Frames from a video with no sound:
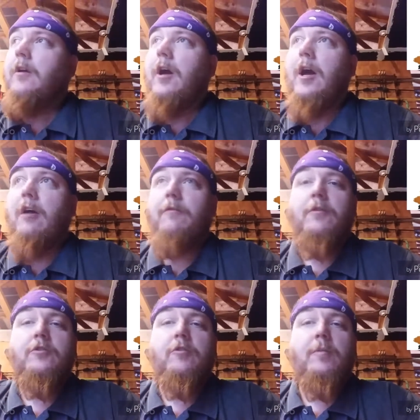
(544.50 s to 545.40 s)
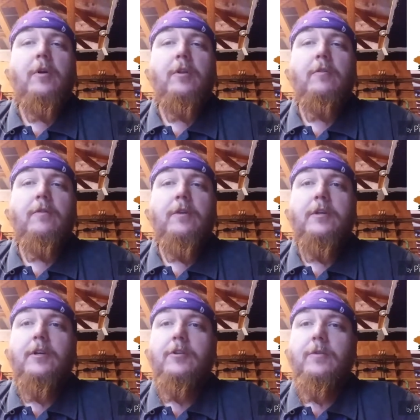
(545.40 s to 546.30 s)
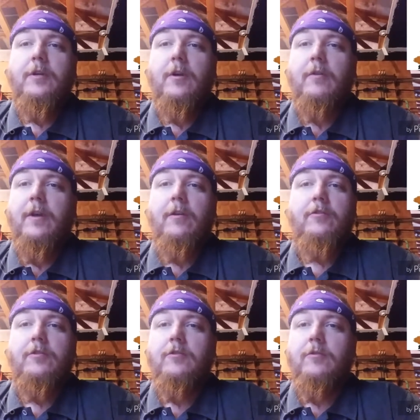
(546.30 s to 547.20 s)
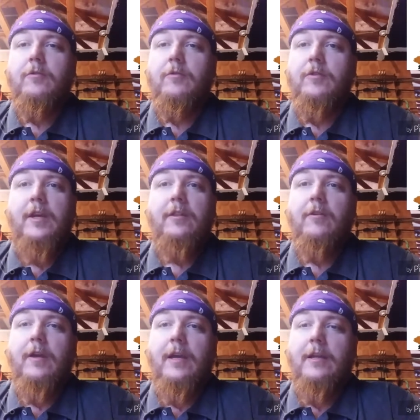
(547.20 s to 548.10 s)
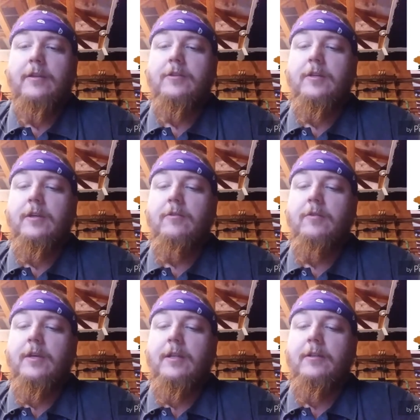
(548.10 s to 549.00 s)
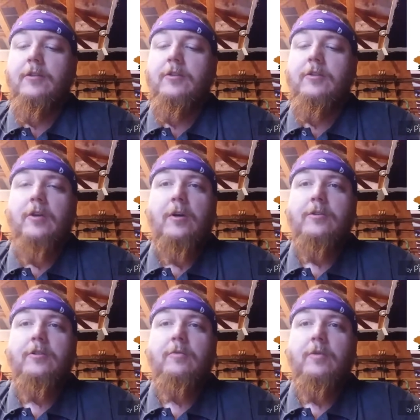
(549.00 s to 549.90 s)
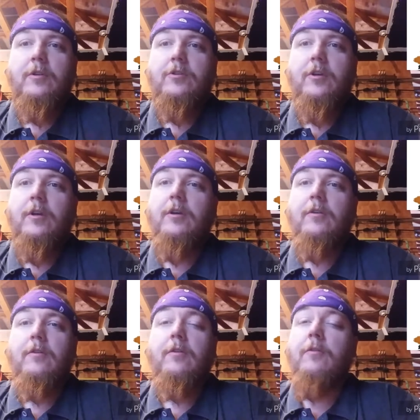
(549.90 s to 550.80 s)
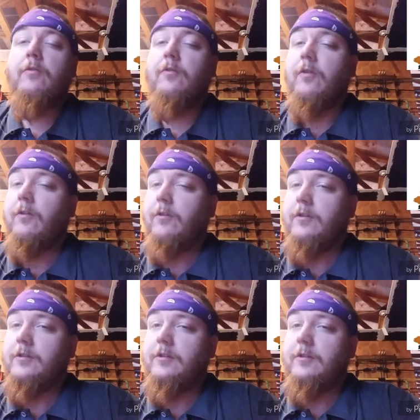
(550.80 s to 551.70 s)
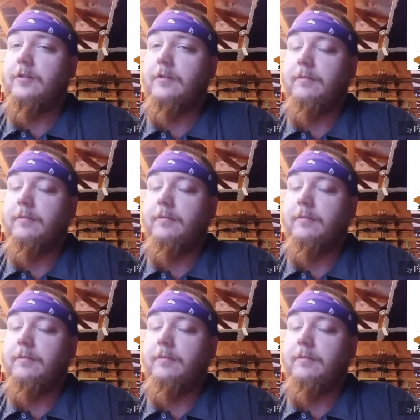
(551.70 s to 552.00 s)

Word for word: Uh, folks from all over the country are there to take their hand to see who can toss the woodchuck the furthest.